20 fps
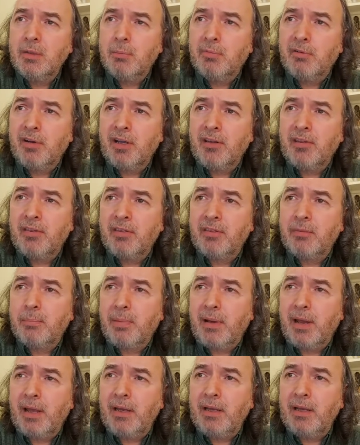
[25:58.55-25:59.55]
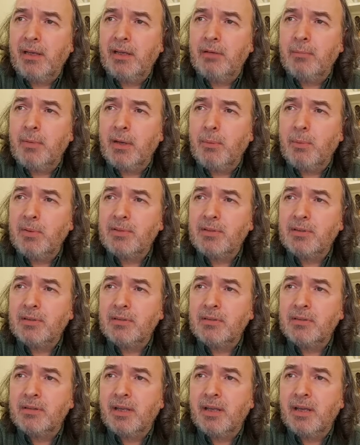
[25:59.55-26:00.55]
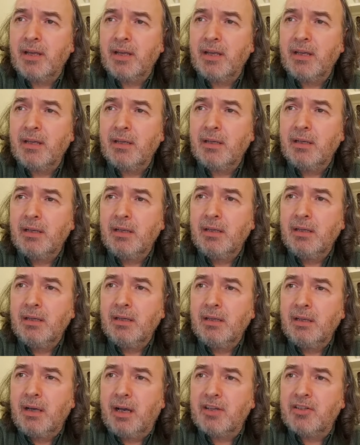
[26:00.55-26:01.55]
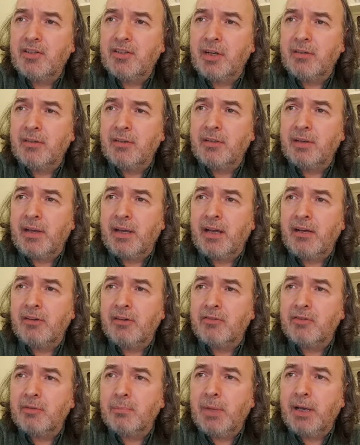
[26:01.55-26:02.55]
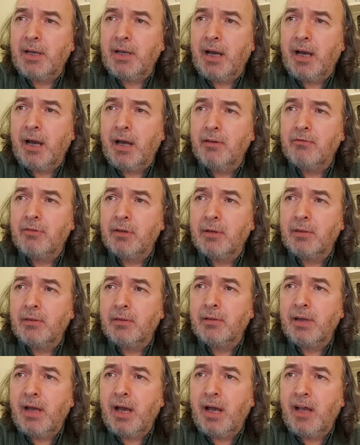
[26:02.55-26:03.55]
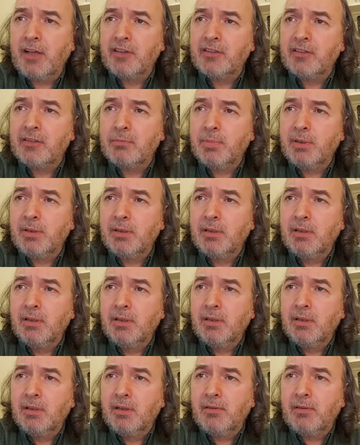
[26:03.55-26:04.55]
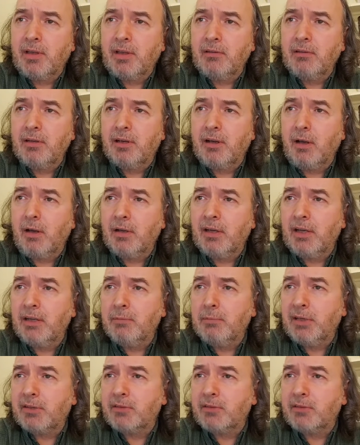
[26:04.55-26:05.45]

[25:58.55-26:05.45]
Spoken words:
breath playing on my whiskers there. I shuddered out my 100th gasp, thundered longing